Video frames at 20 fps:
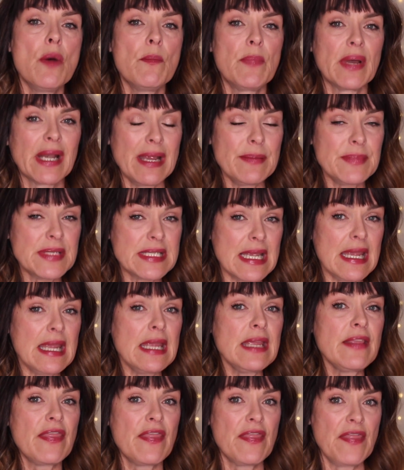But I'm
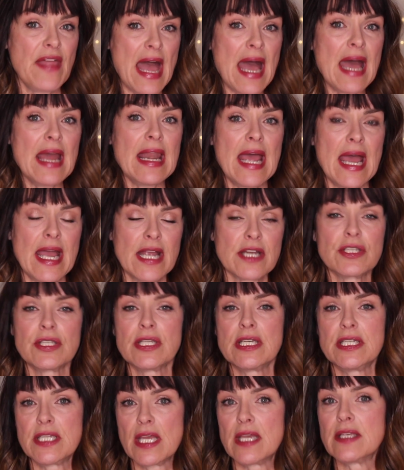saying that
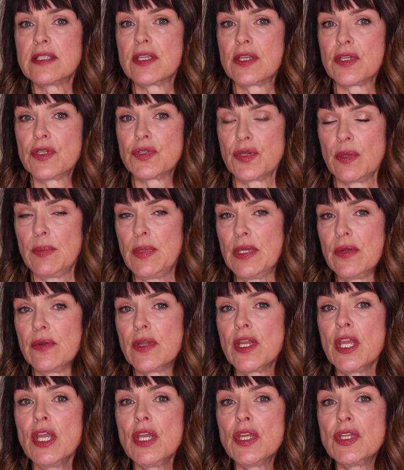actually does
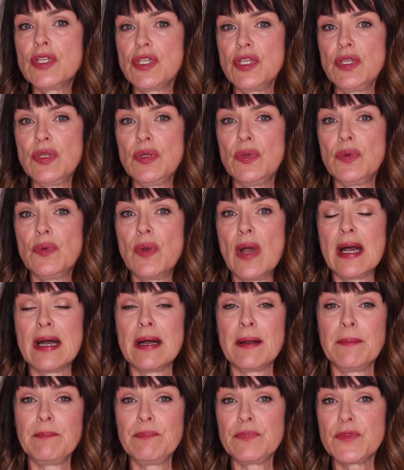contribute to
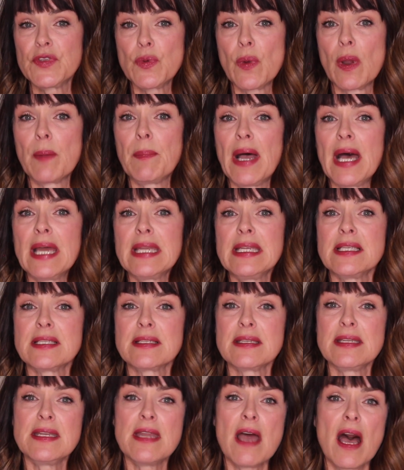um, to our
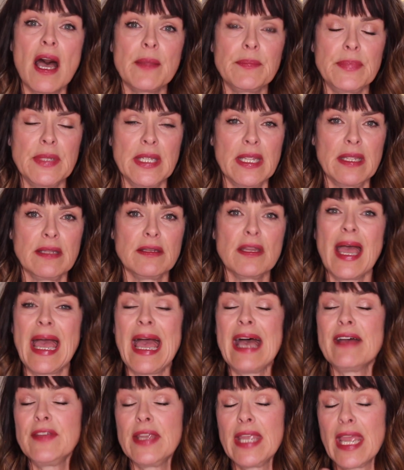bodies not being not
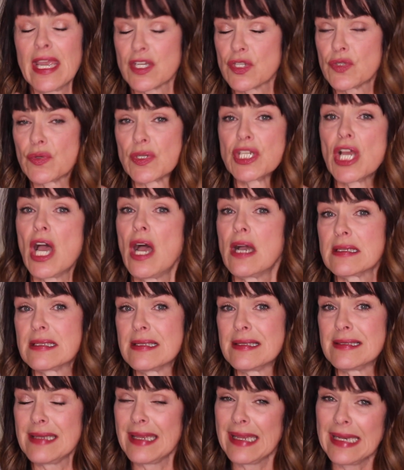having extra
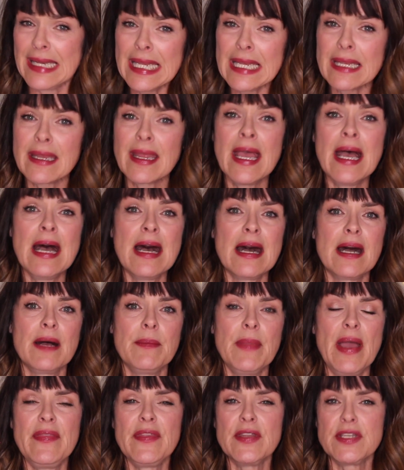toxins in it
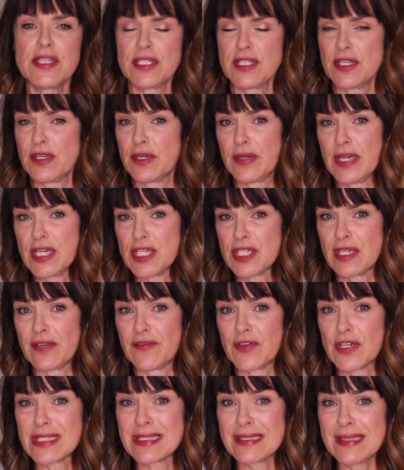um, and the deterioration
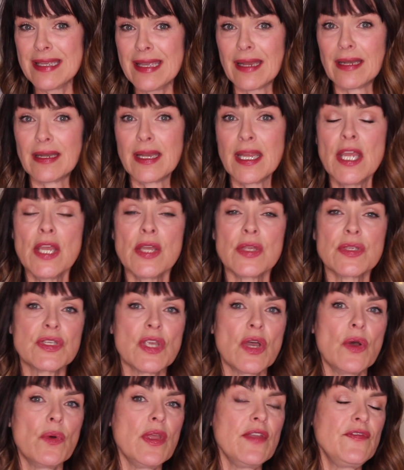of our skin.
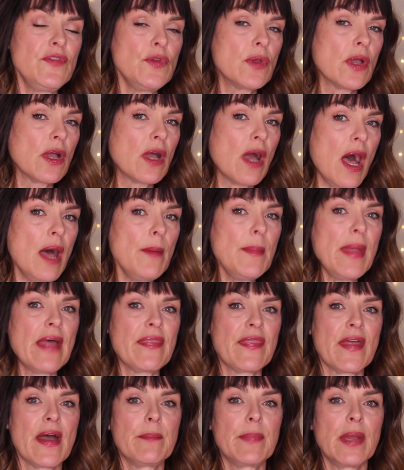So if you can
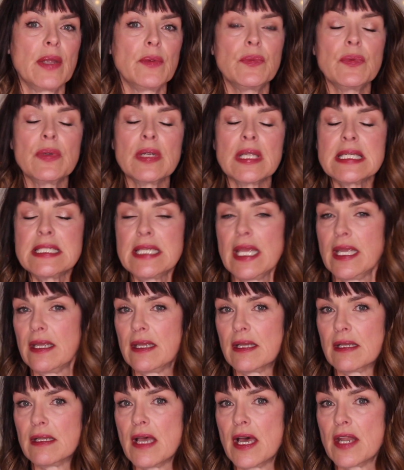combat that by really
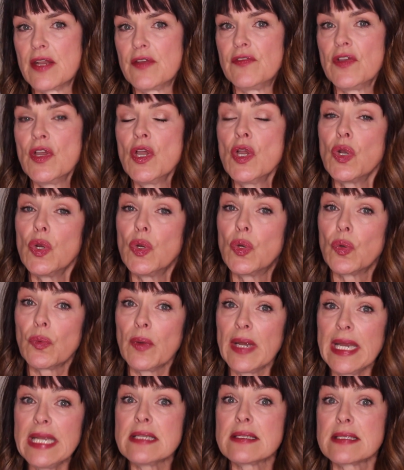taking a lot of
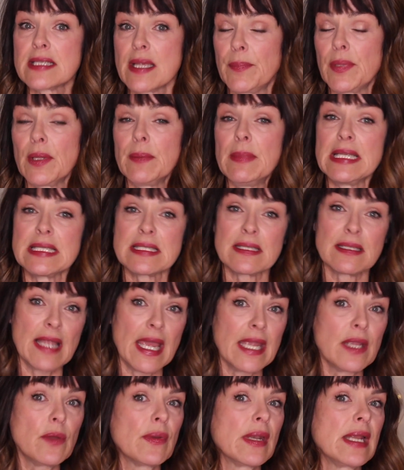great supplements
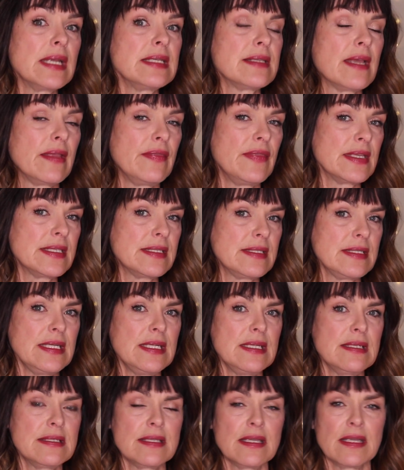like what I said, the
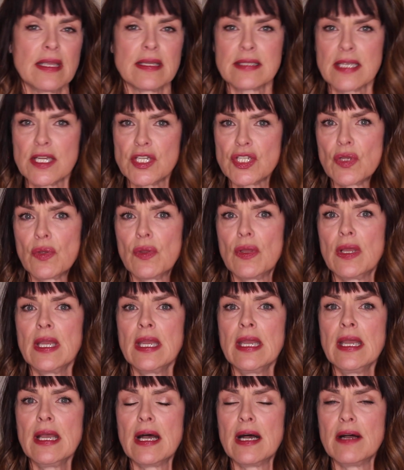C's, the essential
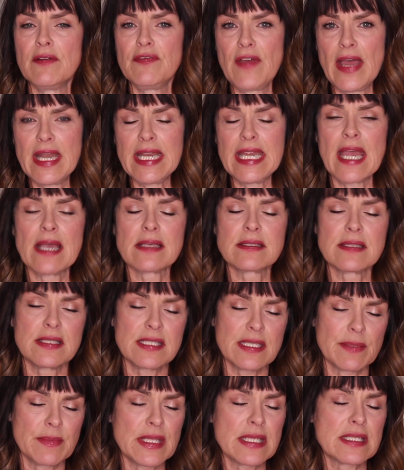uh, fatty
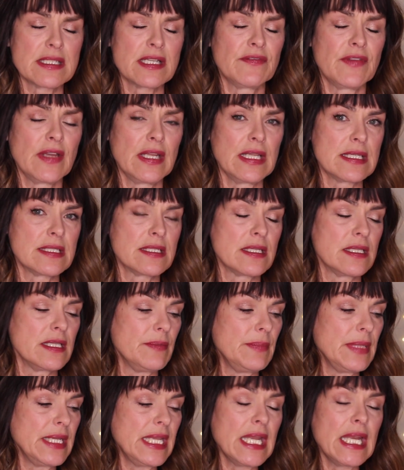acids, some of the stuff I listed in
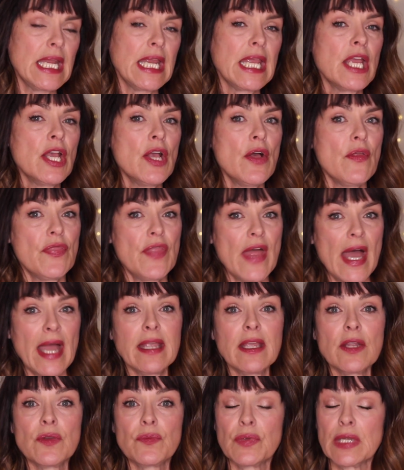the beginning,
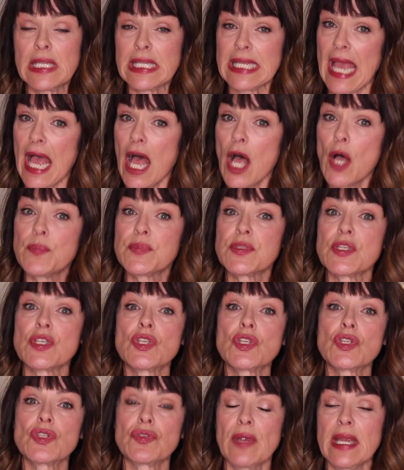that can really help to
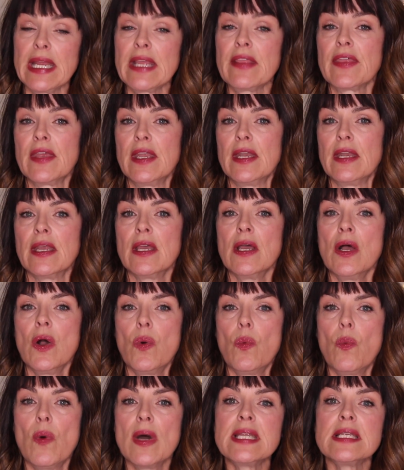strengthen
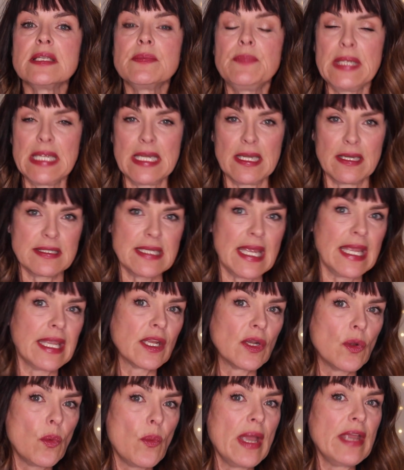what is being
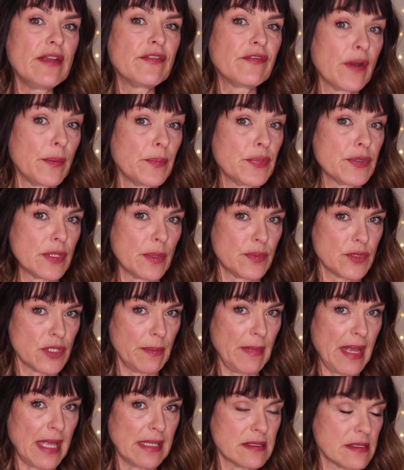taken away from
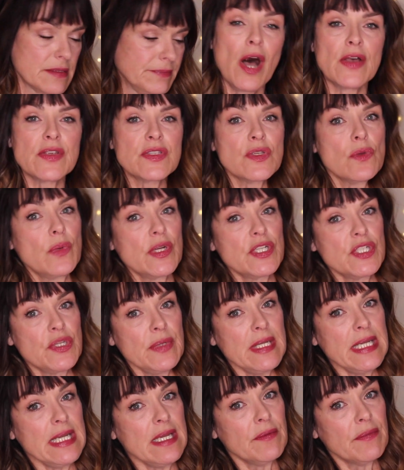prescription meds. Also, what
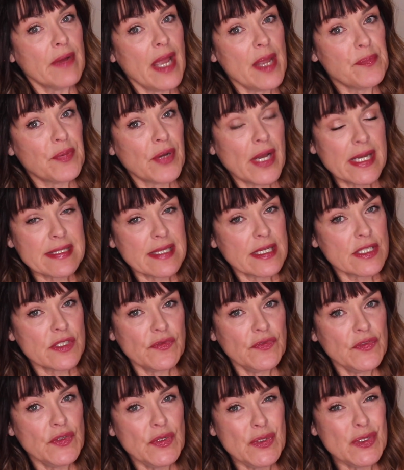you eat, right?
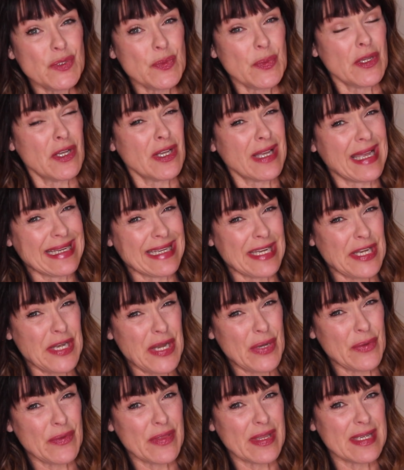Processed foods, we all kind of
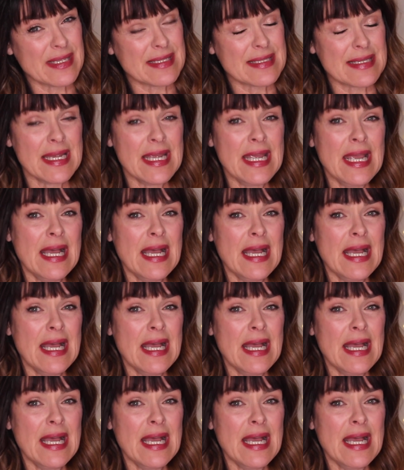know this.